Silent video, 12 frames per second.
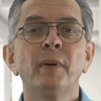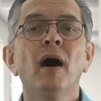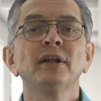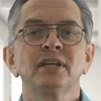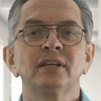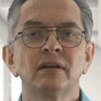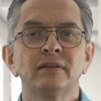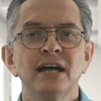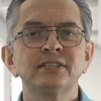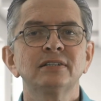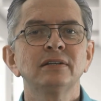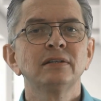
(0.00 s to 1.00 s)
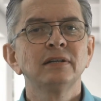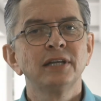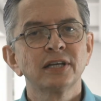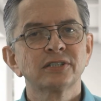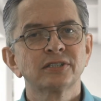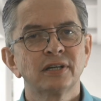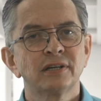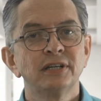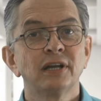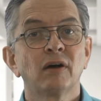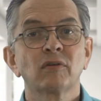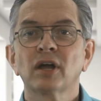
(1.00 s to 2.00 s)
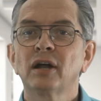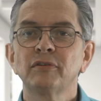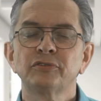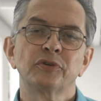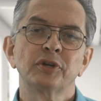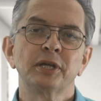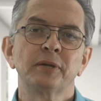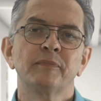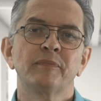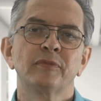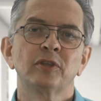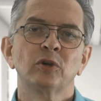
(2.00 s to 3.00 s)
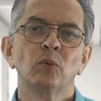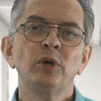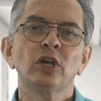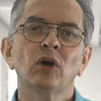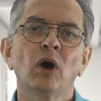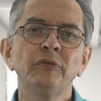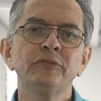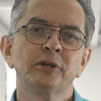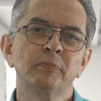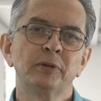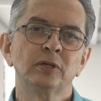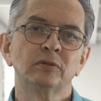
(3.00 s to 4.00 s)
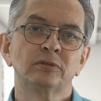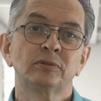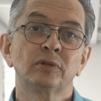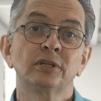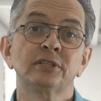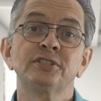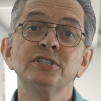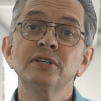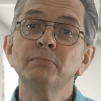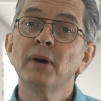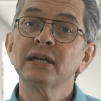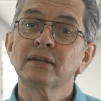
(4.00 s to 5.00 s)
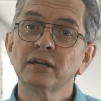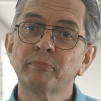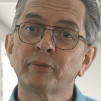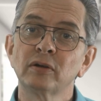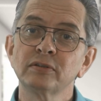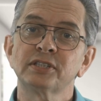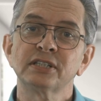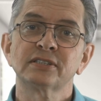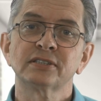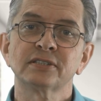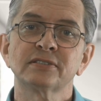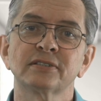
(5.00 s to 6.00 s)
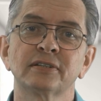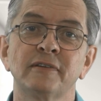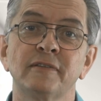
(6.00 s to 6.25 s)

part in our national election in our country, we contribute to the decision making processes